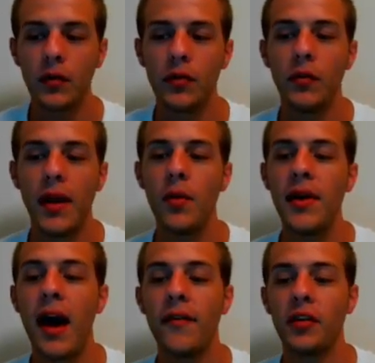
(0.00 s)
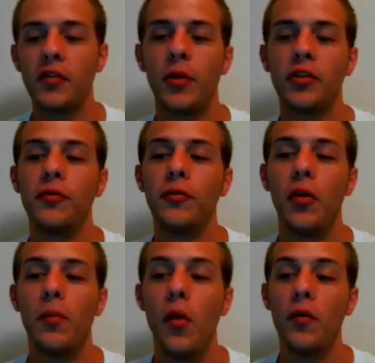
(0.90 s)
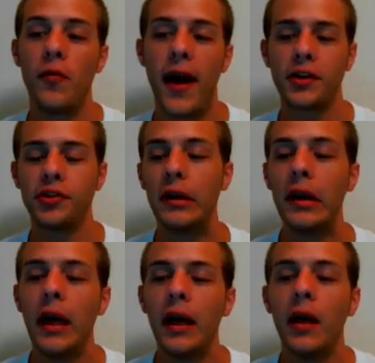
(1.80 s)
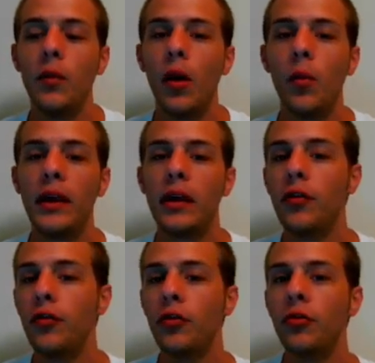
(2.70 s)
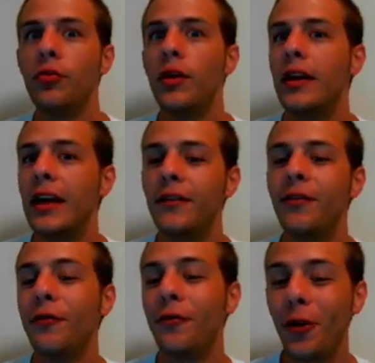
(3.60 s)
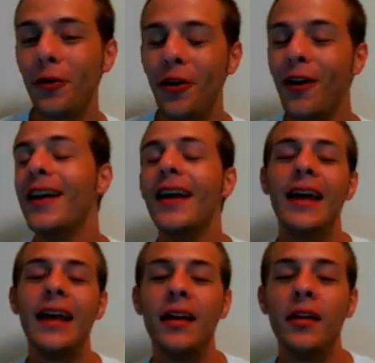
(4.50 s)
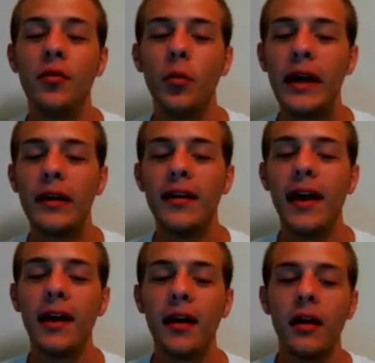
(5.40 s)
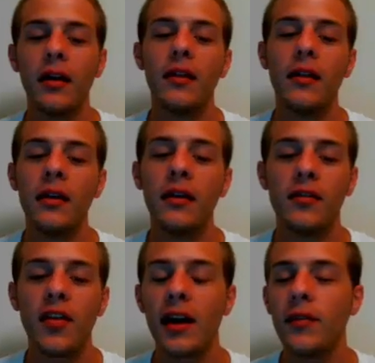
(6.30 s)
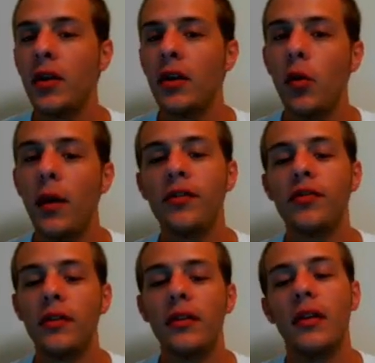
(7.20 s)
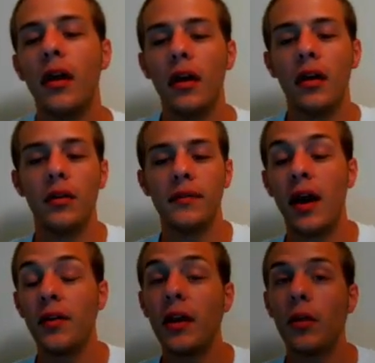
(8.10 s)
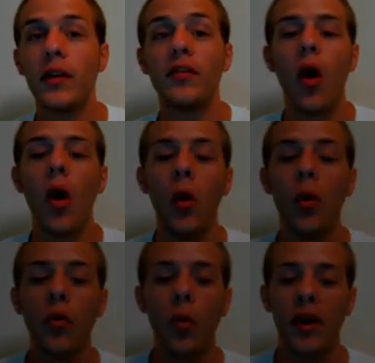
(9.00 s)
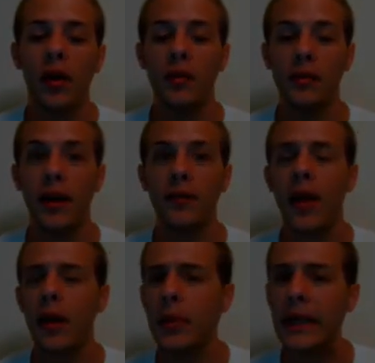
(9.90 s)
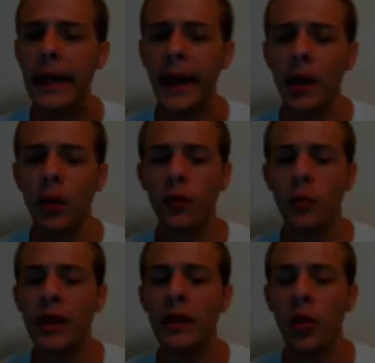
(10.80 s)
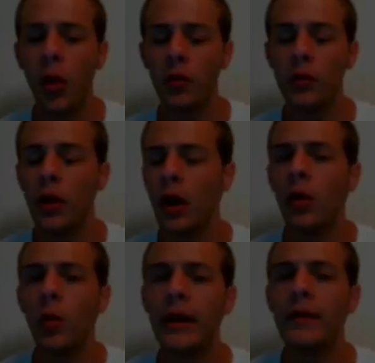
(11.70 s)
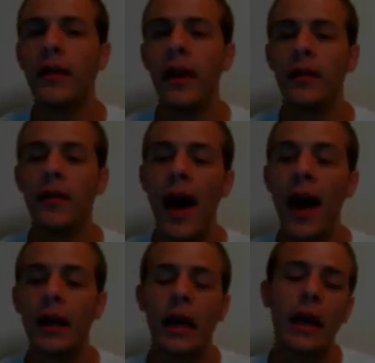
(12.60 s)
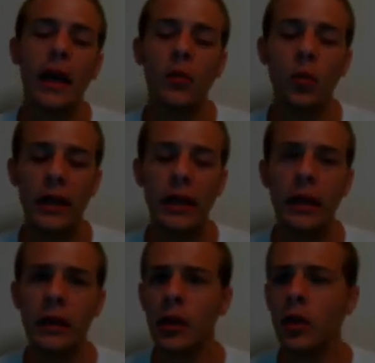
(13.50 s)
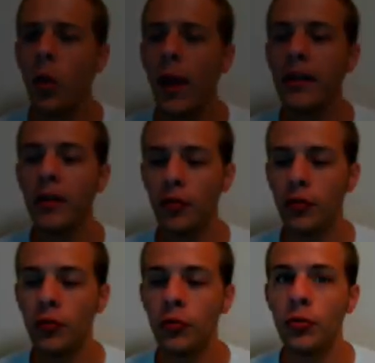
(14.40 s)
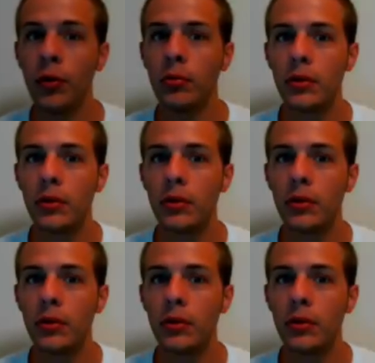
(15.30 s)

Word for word: So now we have an expression for the mole fraction, and what we can do even further is we can take the side of the equation uh, down here that's all the way on the left, that PA over P total, we can take that and we can equate it to